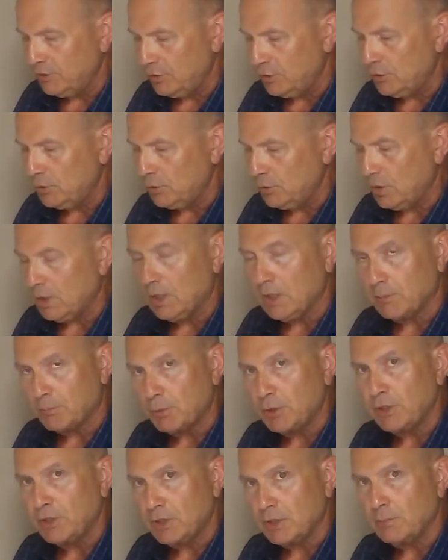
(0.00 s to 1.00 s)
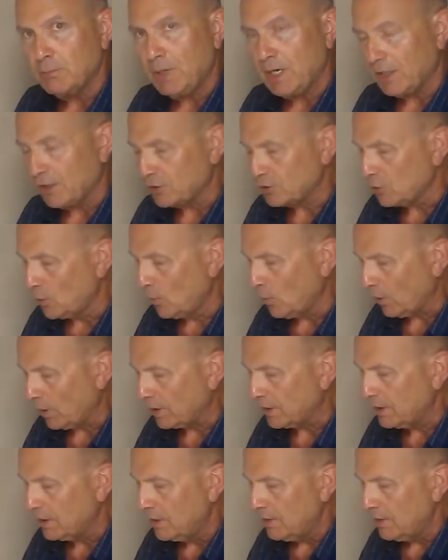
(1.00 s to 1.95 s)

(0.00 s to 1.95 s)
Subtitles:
you a pretty good amount of torque.